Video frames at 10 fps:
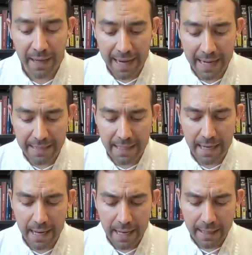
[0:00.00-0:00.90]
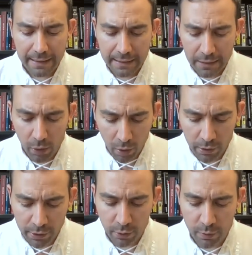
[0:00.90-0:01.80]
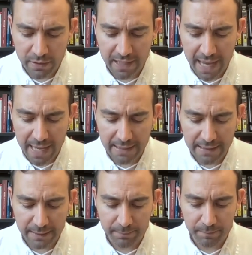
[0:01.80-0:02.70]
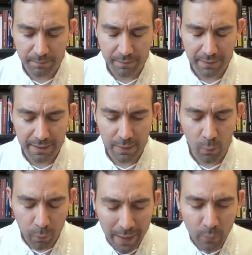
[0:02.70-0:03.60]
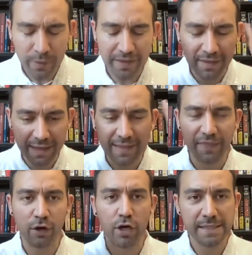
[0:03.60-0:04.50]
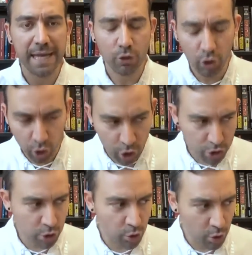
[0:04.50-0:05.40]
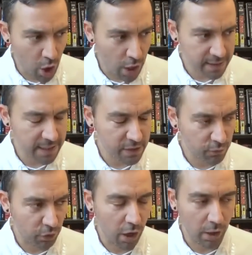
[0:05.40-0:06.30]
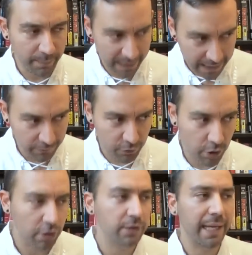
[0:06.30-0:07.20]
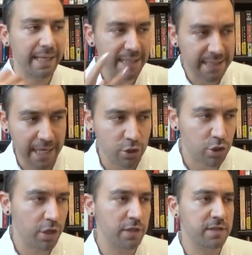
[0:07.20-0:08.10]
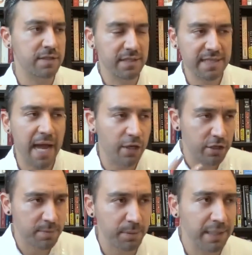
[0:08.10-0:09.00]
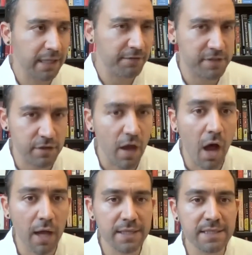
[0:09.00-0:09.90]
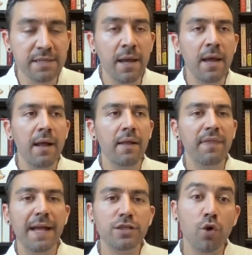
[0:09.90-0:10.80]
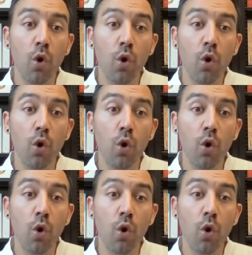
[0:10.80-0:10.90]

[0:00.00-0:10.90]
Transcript: And he argues that when we think that there are psychological causes for our behavior, like intentions, desires, beliefs, thoughts, that's